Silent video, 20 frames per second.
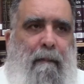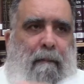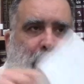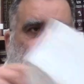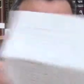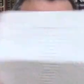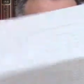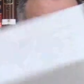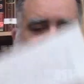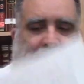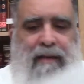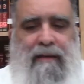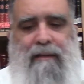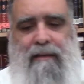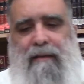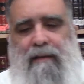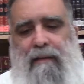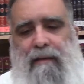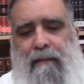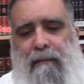
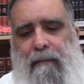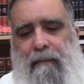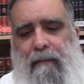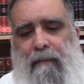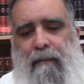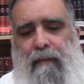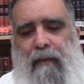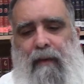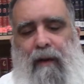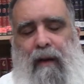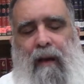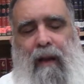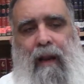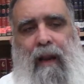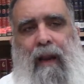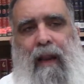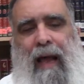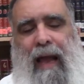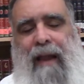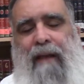means
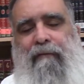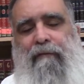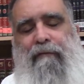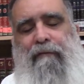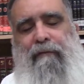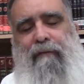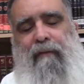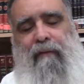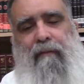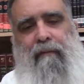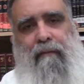life.